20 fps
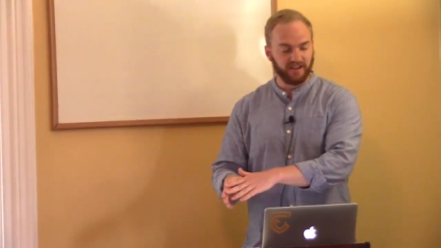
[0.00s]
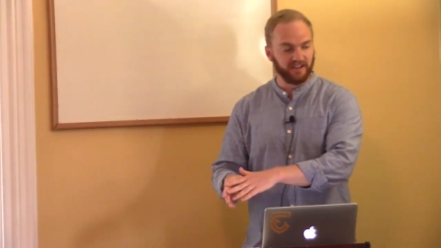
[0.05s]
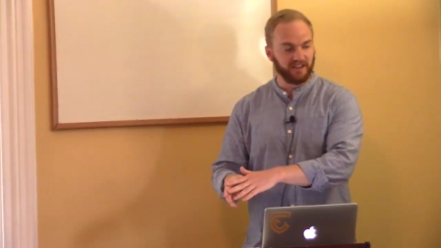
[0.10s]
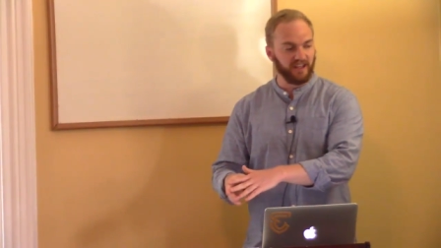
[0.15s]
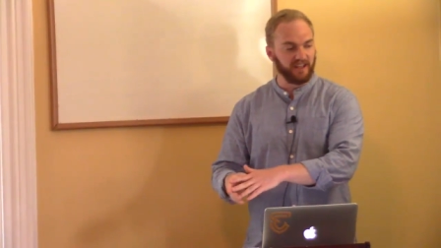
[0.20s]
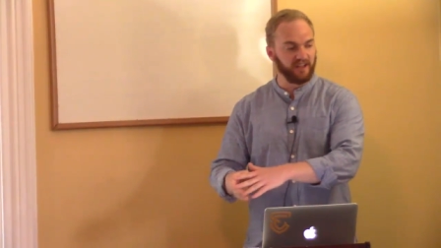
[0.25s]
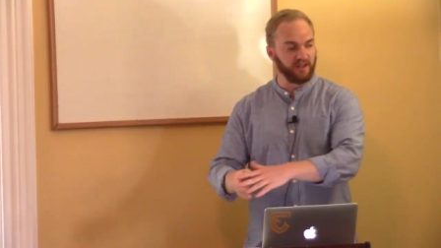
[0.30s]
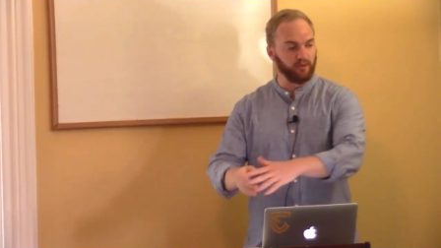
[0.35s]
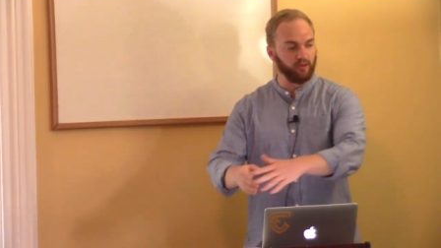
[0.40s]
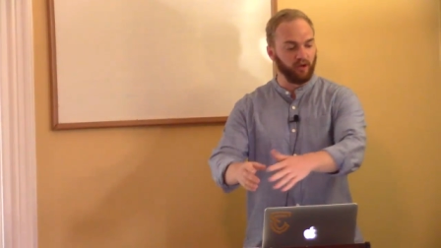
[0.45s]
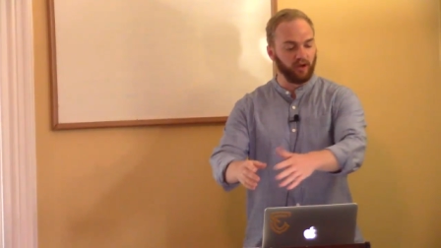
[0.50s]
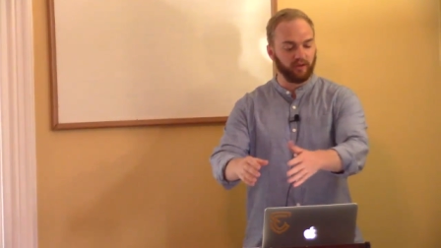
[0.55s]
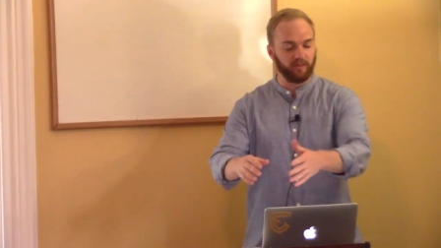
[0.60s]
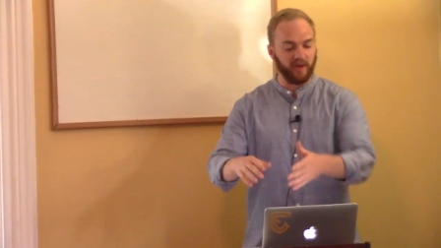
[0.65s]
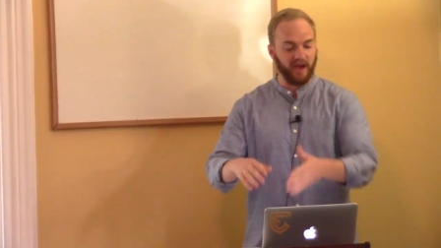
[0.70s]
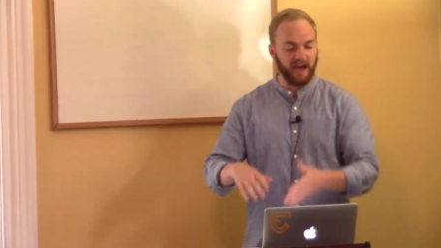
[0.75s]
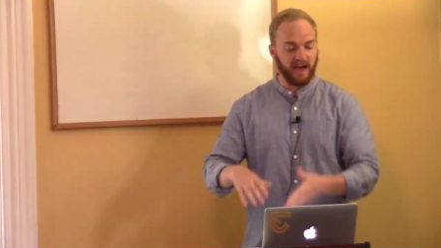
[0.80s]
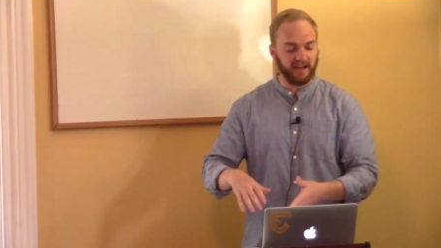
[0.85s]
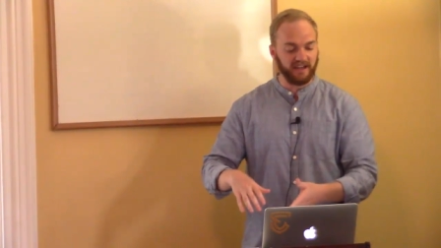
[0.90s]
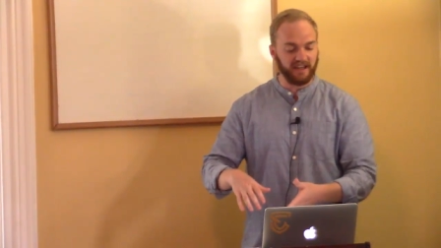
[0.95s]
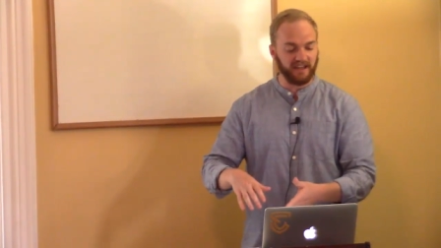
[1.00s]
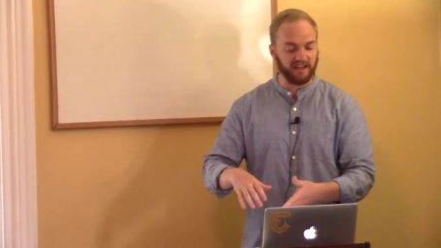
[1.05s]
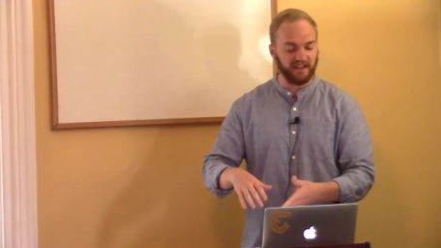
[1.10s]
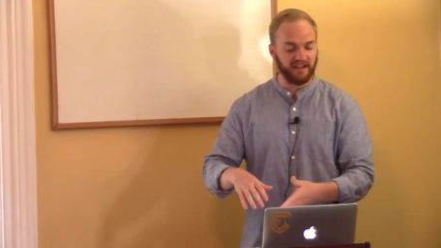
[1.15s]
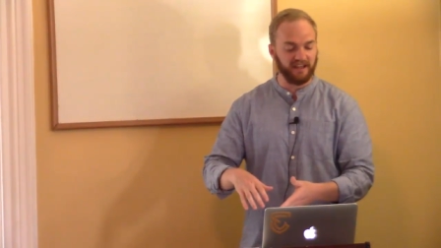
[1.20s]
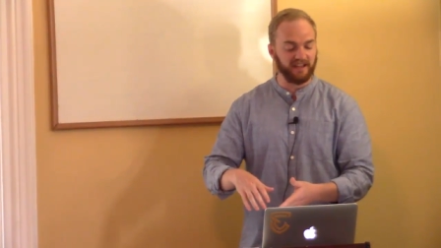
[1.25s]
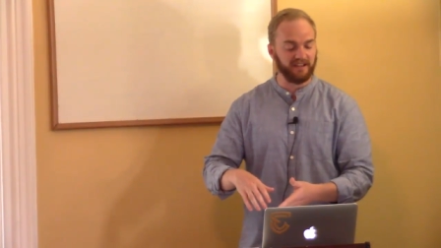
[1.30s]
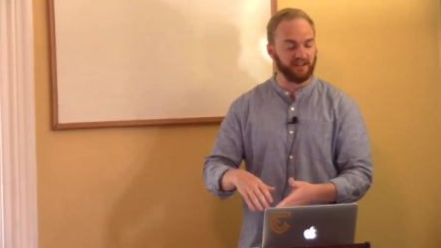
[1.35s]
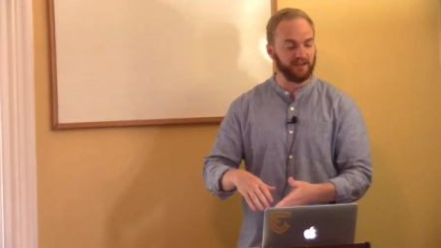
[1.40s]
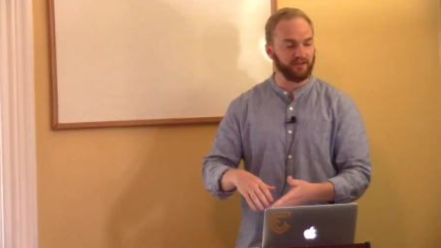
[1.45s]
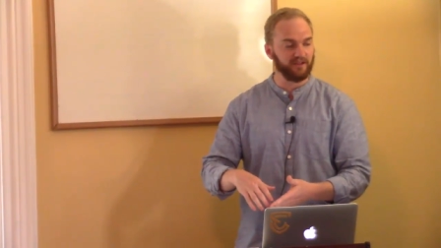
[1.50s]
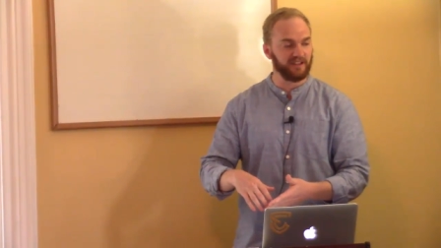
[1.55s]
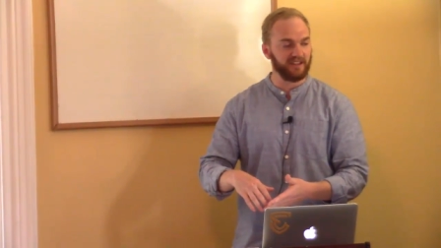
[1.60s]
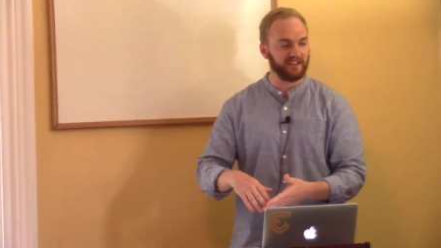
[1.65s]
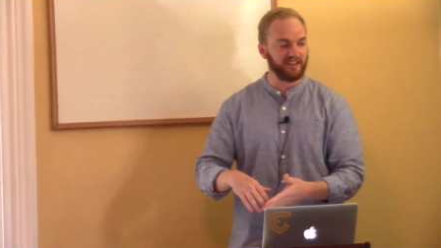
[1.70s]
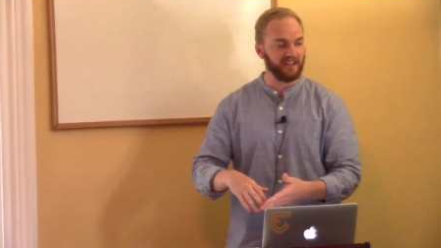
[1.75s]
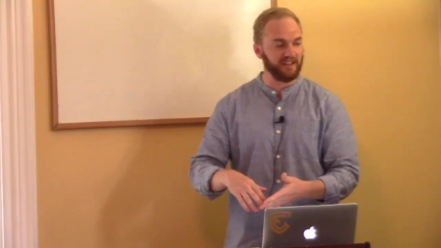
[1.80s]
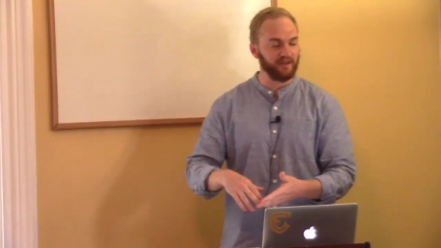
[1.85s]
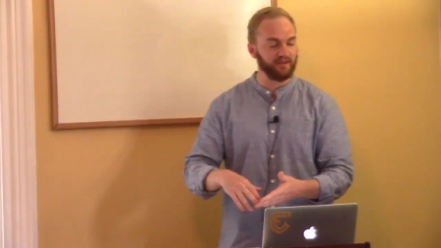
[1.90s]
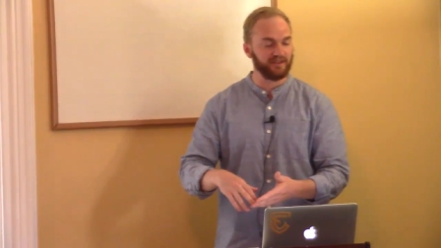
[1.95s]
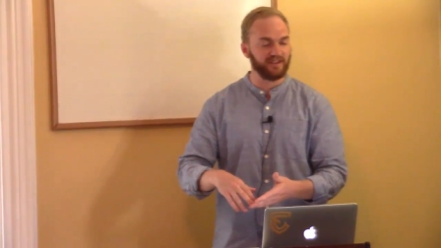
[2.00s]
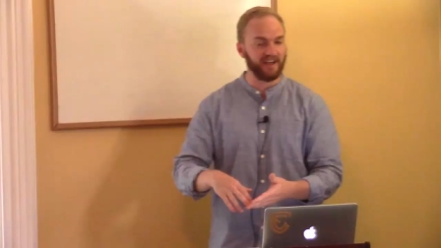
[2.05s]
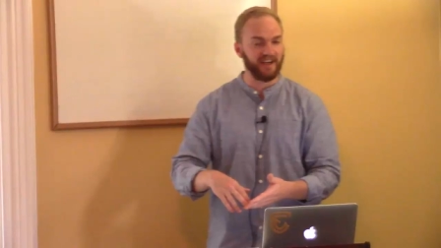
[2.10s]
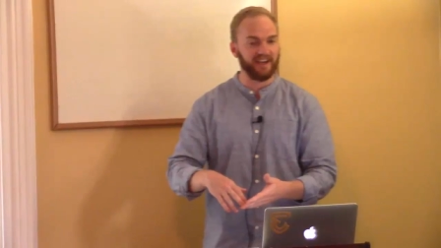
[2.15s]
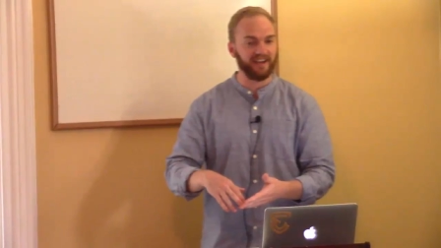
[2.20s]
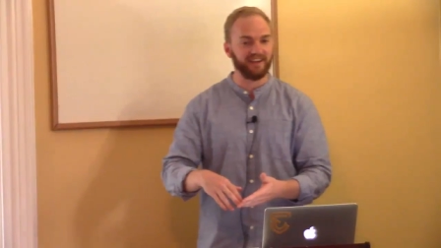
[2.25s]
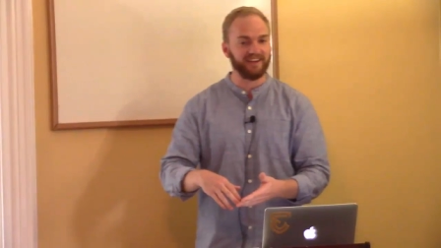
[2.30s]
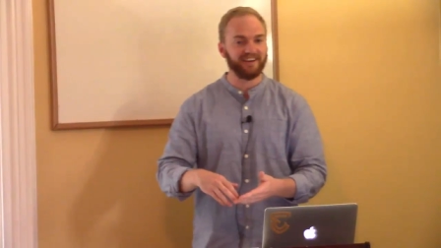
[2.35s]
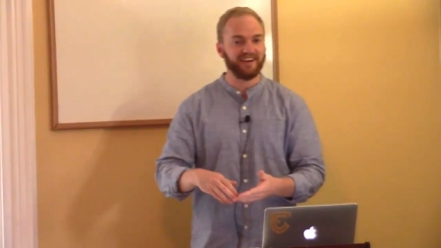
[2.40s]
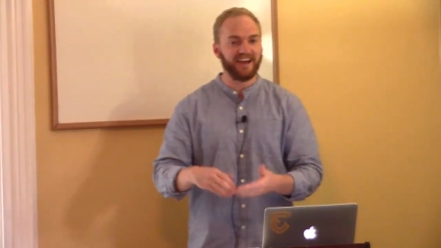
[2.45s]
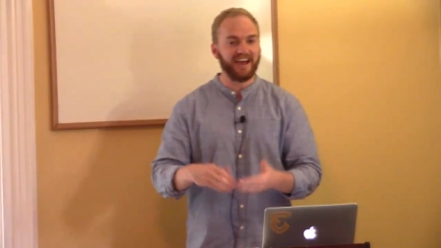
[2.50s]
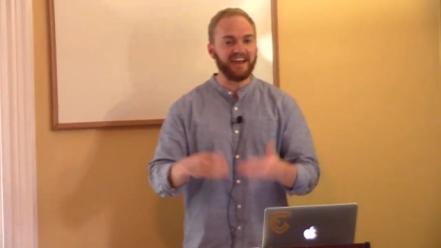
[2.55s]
can you look back at it and you, can you say,